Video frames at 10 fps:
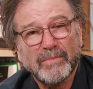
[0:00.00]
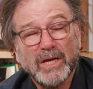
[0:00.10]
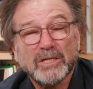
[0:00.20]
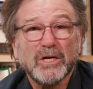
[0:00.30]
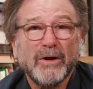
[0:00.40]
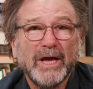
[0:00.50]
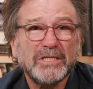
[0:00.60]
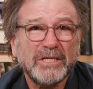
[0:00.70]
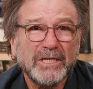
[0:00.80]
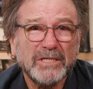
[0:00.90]
So
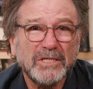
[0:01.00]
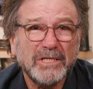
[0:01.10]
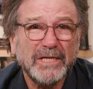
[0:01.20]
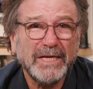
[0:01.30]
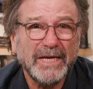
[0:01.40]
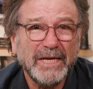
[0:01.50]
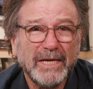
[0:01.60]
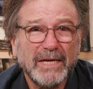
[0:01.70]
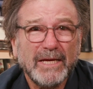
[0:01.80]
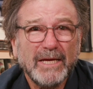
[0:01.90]
as you can see,
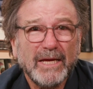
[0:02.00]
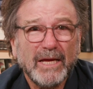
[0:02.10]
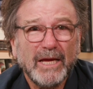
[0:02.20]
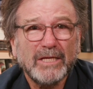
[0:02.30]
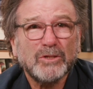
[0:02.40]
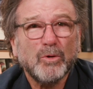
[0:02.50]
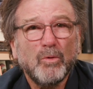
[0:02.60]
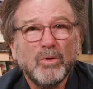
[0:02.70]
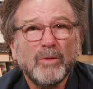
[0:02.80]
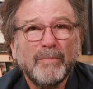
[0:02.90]
it's
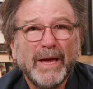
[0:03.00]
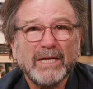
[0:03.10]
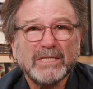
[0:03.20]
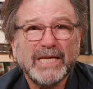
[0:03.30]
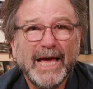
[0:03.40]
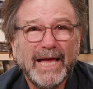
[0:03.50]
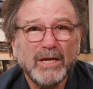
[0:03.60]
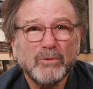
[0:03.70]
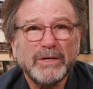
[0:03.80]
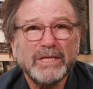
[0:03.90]
all about
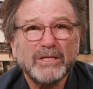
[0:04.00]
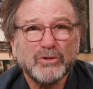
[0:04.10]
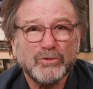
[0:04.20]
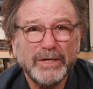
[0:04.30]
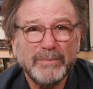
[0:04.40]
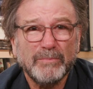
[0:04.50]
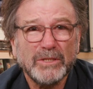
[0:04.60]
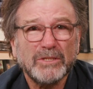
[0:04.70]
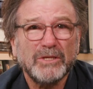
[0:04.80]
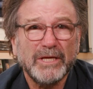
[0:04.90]
tailoring the
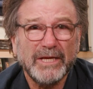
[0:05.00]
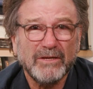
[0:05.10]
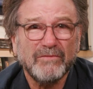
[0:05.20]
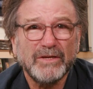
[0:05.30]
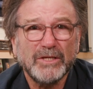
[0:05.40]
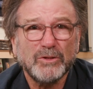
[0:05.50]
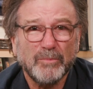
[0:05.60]
treatment to the individual